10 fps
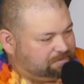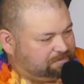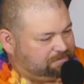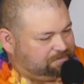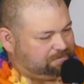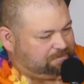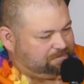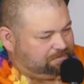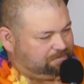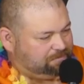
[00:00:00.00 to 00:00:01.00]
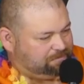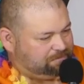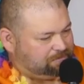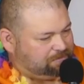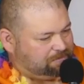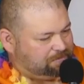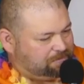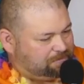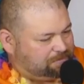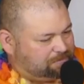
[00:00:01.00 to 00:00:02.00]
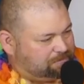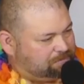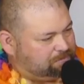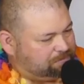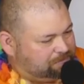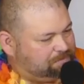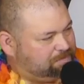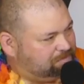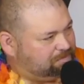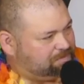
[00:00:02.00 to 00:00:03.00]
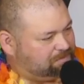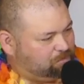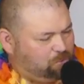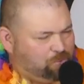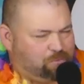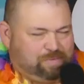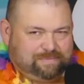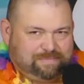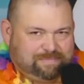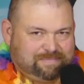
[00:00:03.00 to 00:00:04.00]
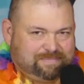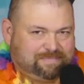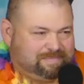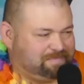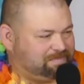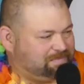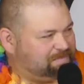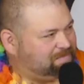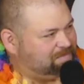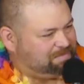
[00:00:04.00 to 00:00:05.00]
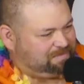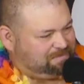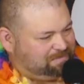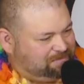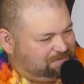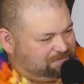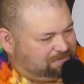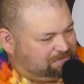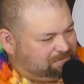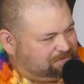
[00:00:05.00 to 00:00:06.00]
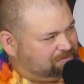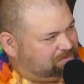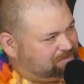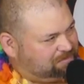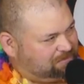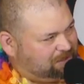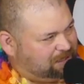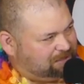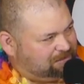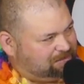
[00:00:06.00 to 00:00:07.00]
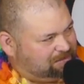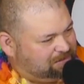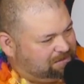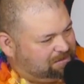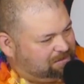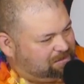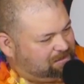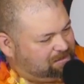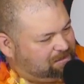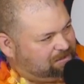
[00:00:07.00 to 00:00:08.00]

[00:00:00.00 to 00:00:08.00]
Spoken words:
(silent)